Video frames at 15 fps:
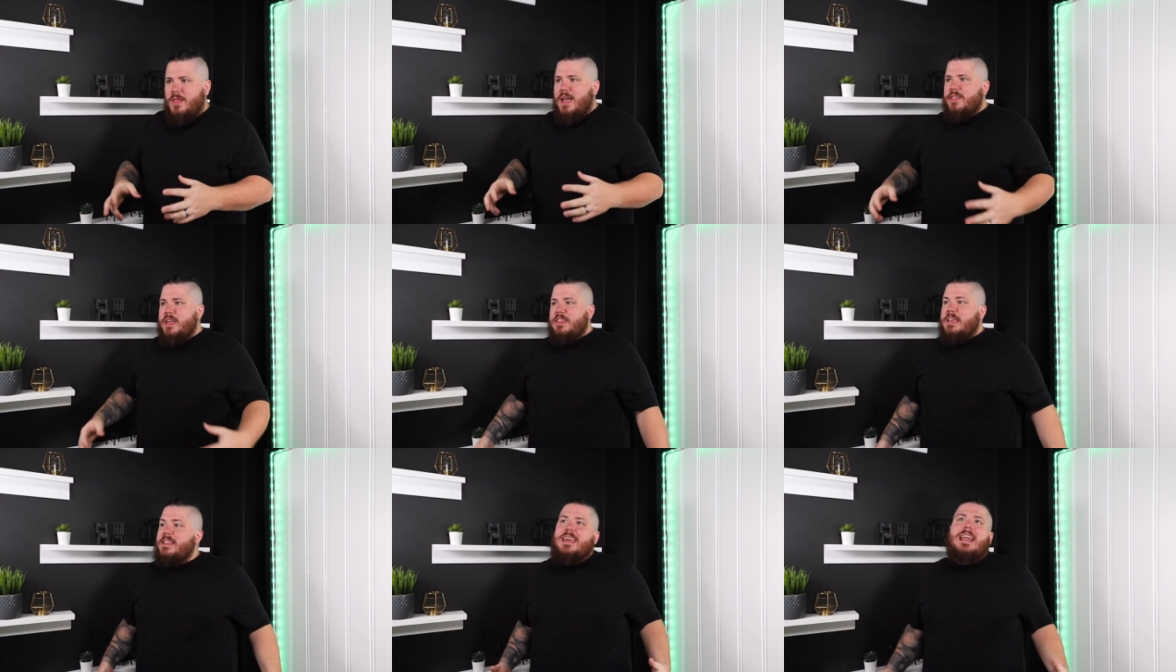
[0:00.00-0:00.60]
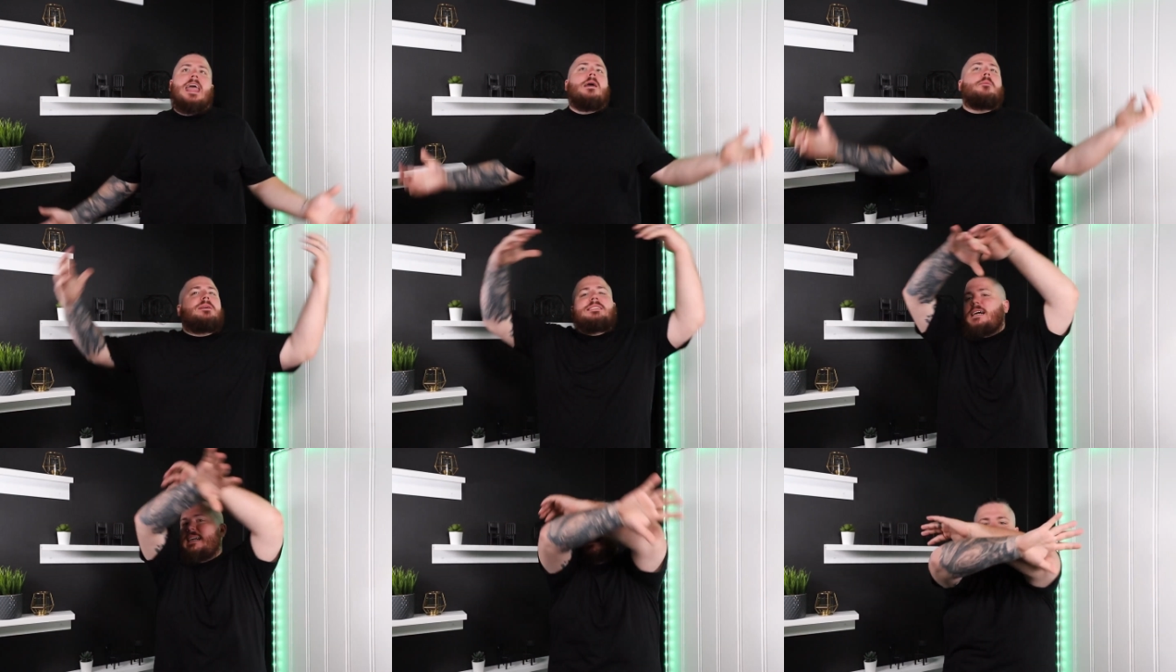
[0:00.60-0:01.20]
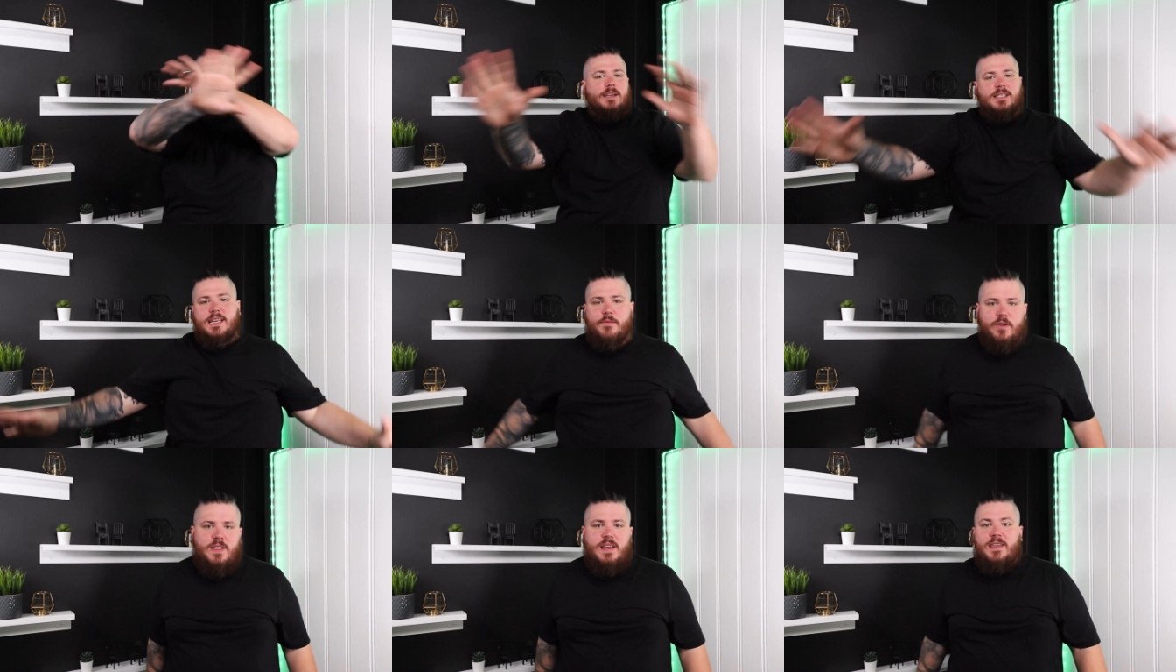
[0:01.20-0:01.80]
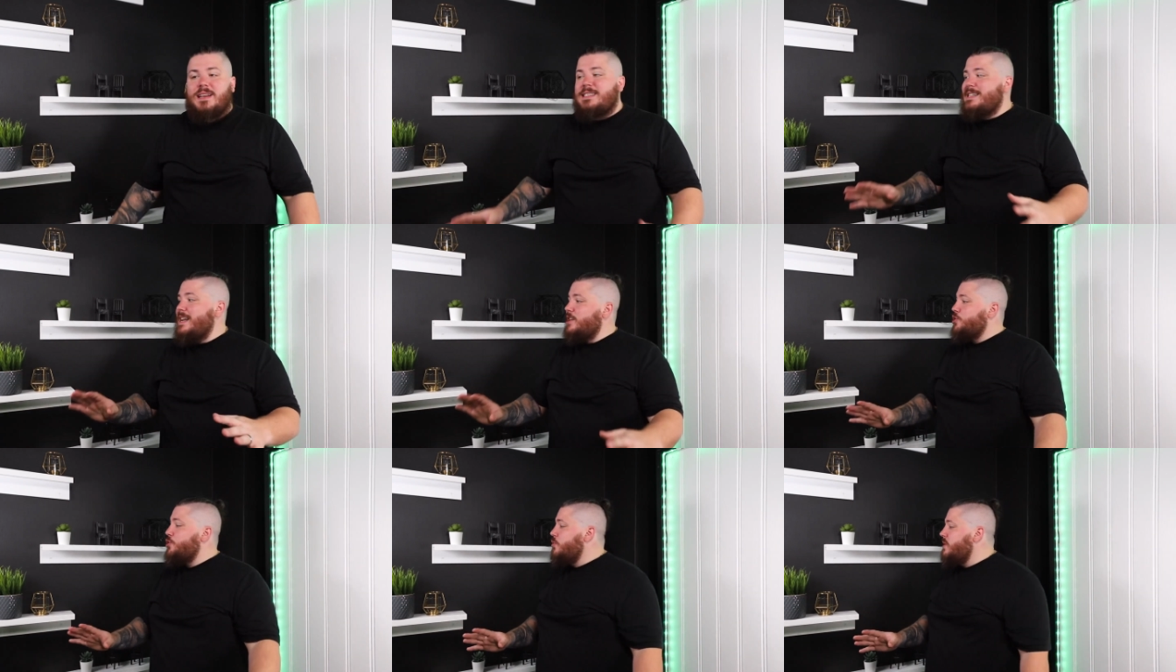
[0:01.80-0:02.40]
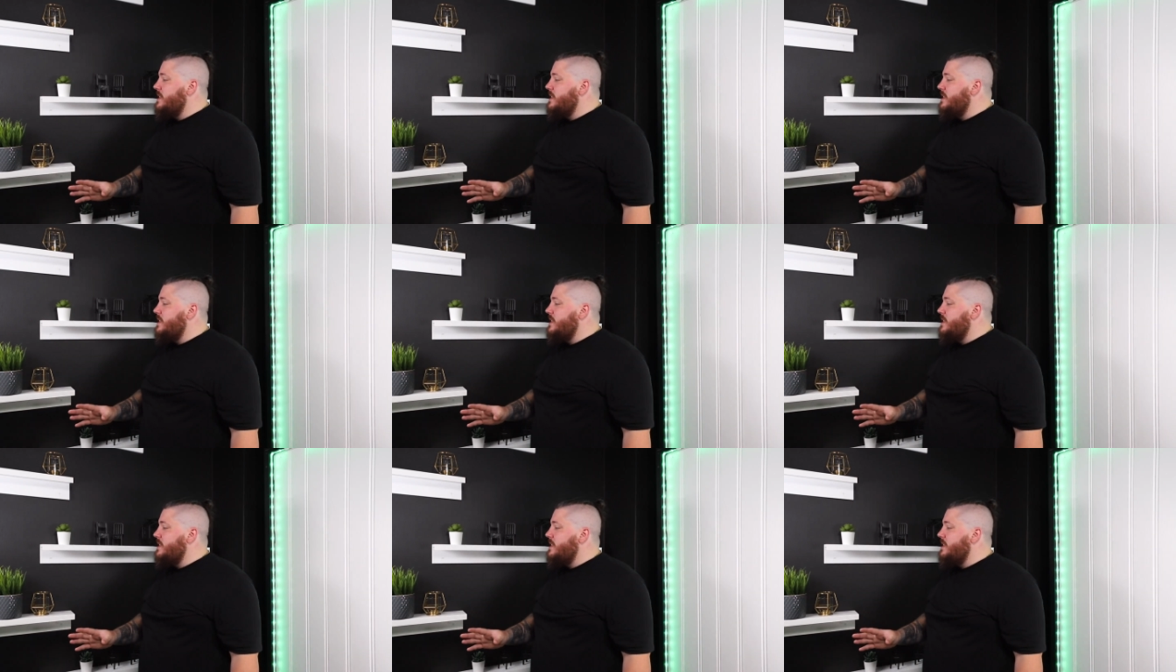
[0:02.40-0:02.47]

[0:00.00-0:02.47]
They think that Amazon sells everything, and that's not true.